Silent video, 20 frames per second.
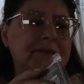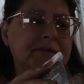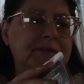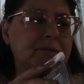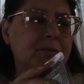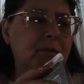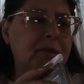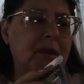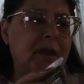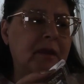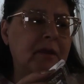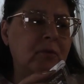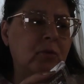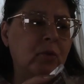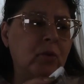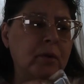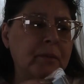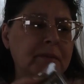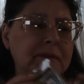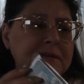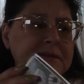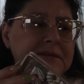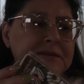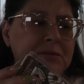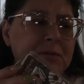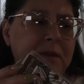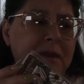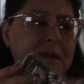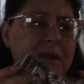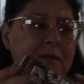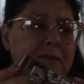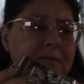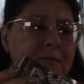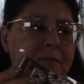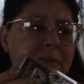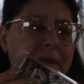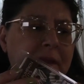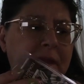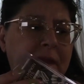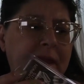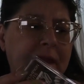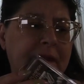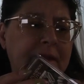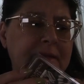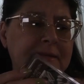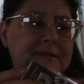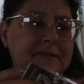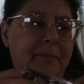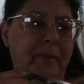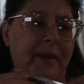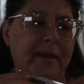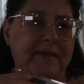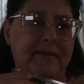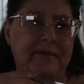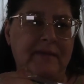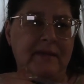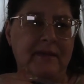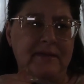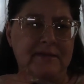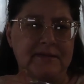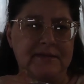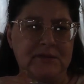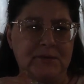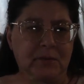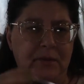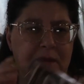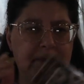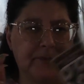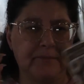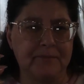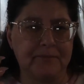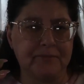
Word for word: sweet, warm and sweet, but yet spicy and sweet.